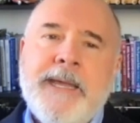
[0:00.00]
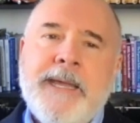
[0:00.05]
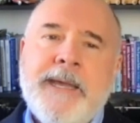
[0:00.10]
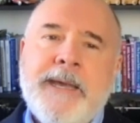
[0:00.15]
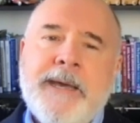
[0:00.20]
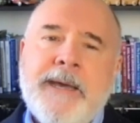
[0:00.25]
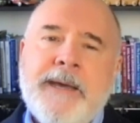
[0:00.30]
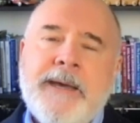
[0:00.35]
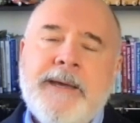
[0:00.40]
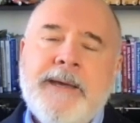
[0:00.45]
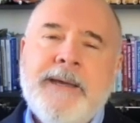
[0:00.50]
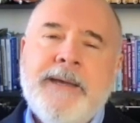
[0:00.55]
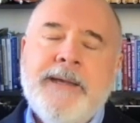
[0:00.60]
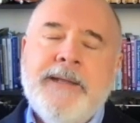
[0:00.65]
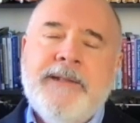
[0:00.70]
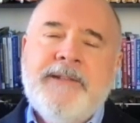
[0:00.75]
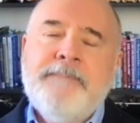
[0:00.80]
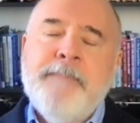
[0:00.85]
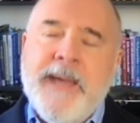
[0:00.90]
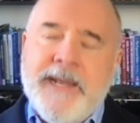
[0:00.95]
Uh,
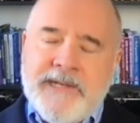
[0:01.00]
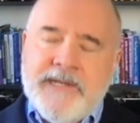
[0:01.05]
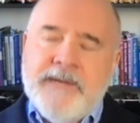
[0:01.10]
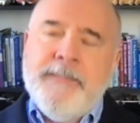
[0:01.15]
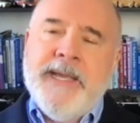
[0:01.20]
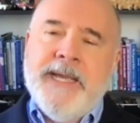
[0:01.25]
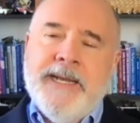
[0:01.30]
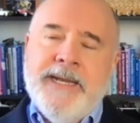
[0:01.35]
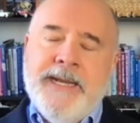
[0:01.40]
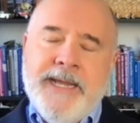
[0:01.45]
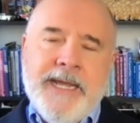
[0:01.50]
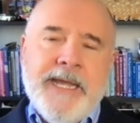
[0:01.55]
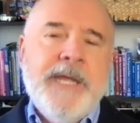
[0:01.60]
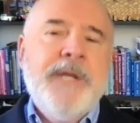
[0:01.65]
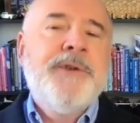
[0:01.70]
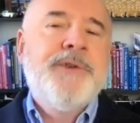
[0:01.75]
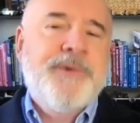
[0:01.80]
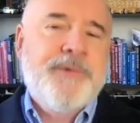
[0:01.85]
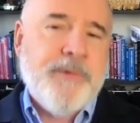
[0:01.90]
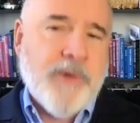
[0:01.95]
it's meant to be an
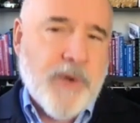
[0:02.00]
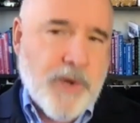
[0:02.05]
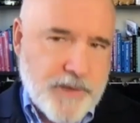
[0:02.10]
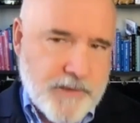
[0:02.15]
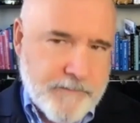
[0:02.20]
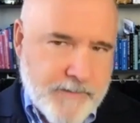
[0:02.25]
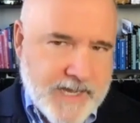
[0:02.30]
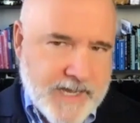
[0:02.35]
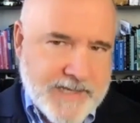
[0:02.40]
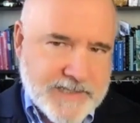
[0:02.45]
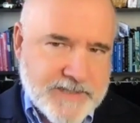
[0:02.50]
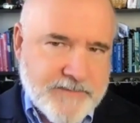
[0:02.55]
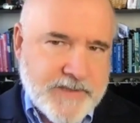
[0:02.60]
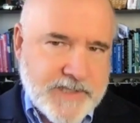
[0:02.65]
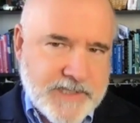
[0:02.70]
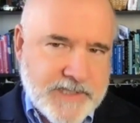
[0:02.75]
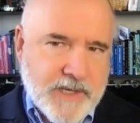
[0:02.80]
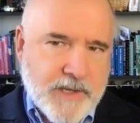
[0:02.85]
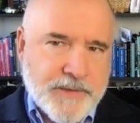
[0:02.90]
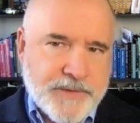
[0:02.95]
intro to positive
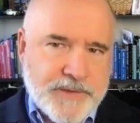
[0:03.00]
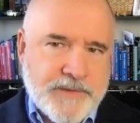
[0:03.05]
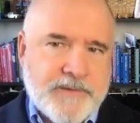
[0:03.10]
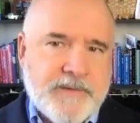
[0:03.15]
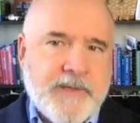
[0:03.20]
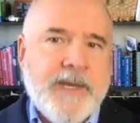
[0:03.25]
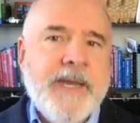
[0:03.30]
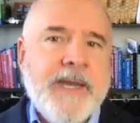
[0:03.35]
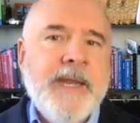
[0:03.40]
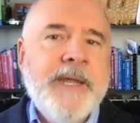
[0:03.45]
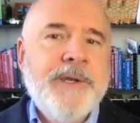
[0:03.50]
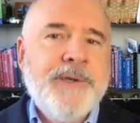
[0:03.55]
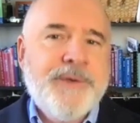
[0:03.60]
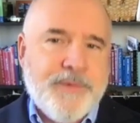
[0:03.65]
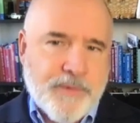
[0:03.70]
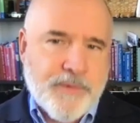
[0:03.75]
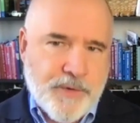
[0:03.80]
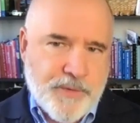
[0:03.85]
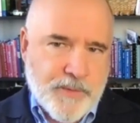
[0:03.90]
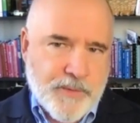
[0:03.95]
intelligence and an
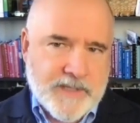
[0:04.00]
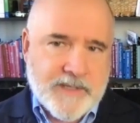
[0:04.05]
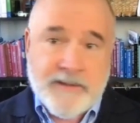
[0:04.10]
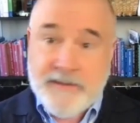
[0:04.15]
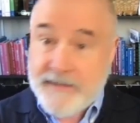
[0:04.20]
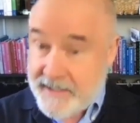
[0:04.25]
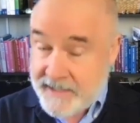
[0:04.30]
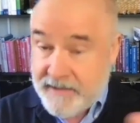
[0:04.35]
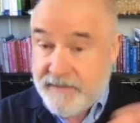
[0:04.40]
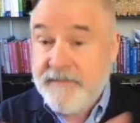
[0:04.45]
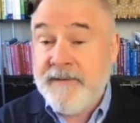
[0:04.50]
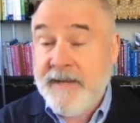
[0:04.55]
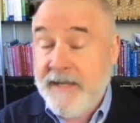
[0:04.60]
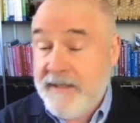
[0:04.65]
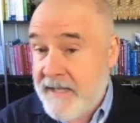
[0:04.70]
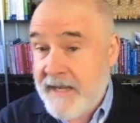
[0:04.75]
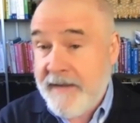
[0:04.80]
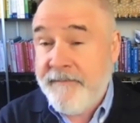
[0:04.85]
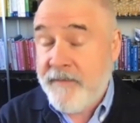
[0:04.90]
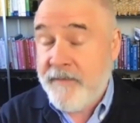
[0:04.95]
intro to, a, like you say, a
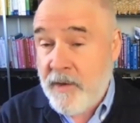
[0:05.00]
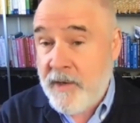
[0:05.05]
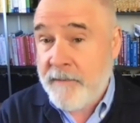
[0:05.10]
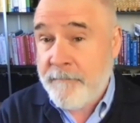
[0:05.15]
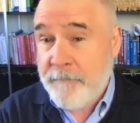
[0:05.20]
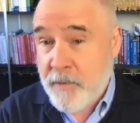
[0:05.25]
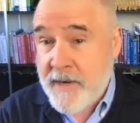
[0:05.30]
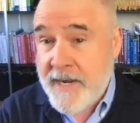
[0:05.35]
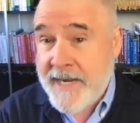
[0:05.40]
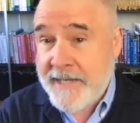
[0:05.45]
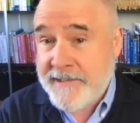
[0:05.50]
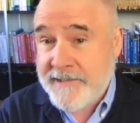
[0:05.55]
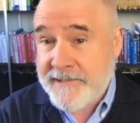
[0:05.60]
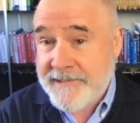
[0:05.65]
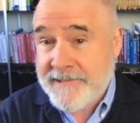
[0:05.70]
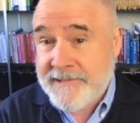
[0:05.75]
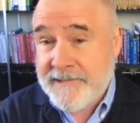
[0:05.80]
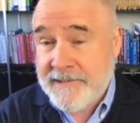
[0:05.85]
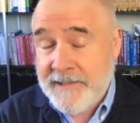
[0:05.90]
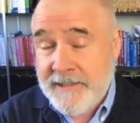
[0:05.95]
lifelong
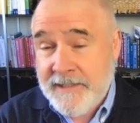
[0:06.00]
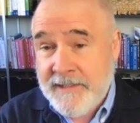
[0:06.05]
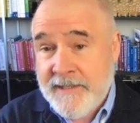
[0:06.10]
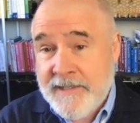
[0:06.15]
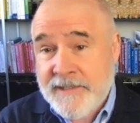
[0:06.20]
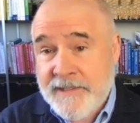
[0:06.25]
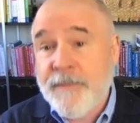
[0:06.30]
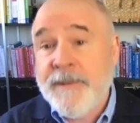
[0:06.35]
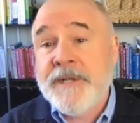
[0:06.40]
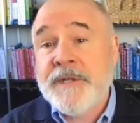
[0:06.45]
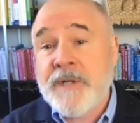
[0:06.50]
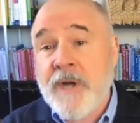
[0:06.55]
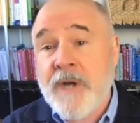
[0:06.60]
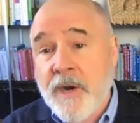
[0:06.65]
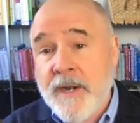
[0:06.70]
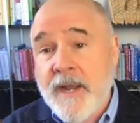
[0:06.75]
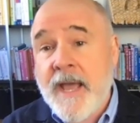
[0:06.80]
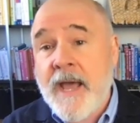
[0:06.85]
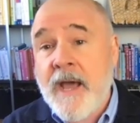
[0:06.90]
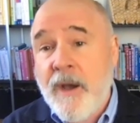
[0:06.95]
practice. So we
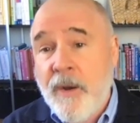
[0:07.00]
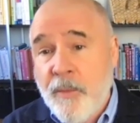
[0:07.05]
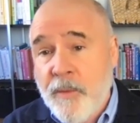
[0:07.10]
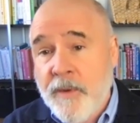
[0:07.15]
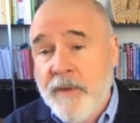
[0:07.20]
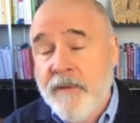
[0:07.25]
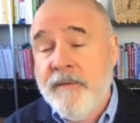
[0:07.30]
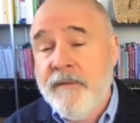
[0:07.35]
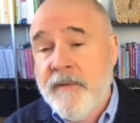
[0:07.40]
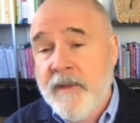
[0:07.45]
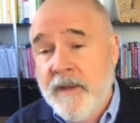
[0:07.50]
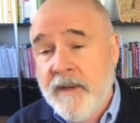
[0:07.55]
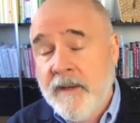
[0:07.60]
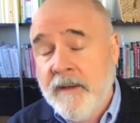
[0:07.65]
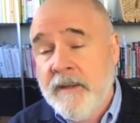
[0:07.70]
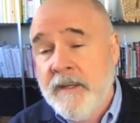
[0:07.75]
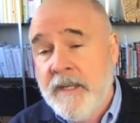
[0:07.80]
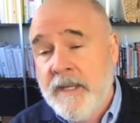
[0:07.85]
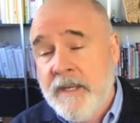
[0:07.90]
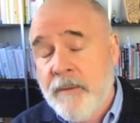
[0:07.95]
start out with the uh,
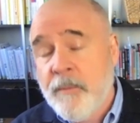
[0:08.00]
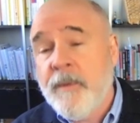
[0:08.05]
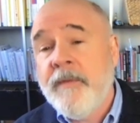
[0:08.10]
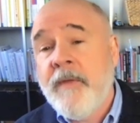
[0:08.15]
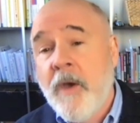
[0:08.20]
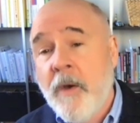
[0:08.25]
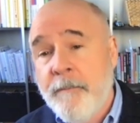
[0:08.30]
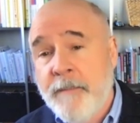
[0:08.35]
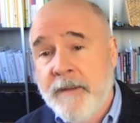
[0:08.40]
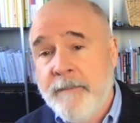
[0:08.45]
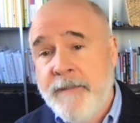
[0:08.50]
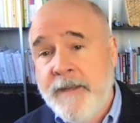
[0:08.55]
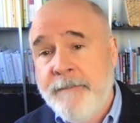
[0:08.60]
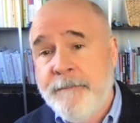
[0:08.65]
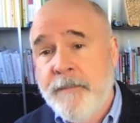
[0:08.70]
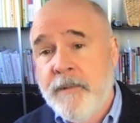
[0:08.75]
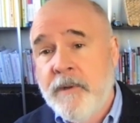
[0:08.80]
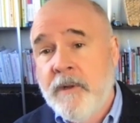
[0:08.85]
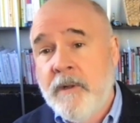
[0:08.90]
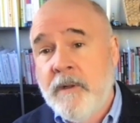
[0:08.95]
with helping
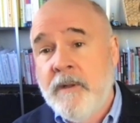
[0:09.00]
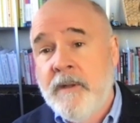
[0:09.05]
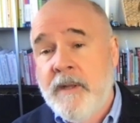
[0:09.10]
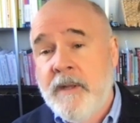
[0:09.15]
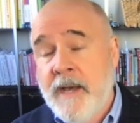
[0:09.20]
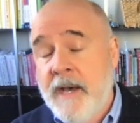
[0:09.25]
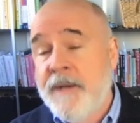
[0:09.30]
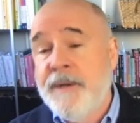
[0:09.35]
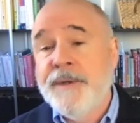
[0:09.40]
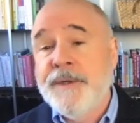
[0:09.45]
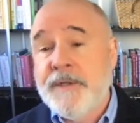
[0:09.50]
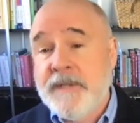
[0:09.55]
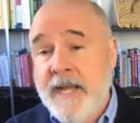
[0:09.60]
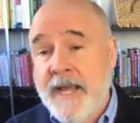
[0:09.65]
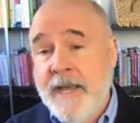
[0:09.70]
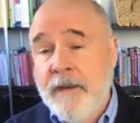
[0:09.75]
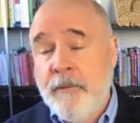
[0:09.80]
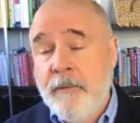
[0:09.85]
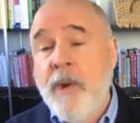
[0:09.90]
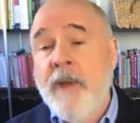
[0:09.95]
people
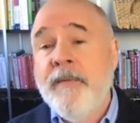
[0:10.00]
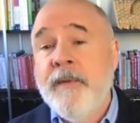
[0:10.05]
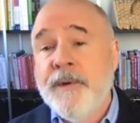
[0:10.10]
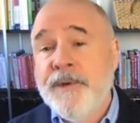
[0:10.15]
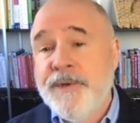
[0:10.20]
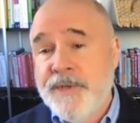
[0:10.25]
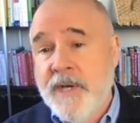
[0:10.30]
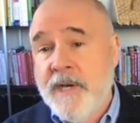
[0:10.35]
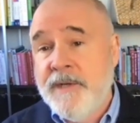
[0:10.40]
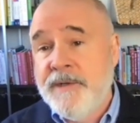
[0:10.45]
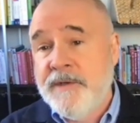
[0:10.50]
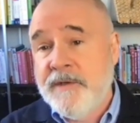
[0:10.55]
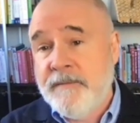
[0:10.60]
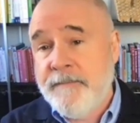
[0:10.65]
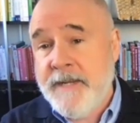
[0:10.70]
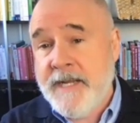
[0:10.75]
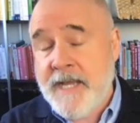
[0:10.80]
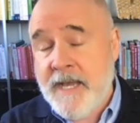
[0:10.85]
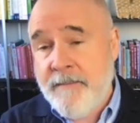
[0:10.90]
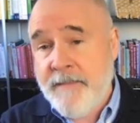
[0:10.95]
understand when their judge is
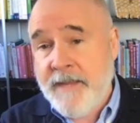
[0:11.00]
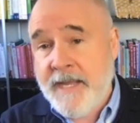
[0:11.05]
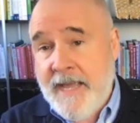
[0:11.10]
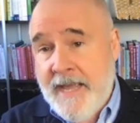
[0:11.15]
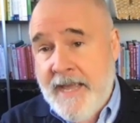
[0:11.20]
becoming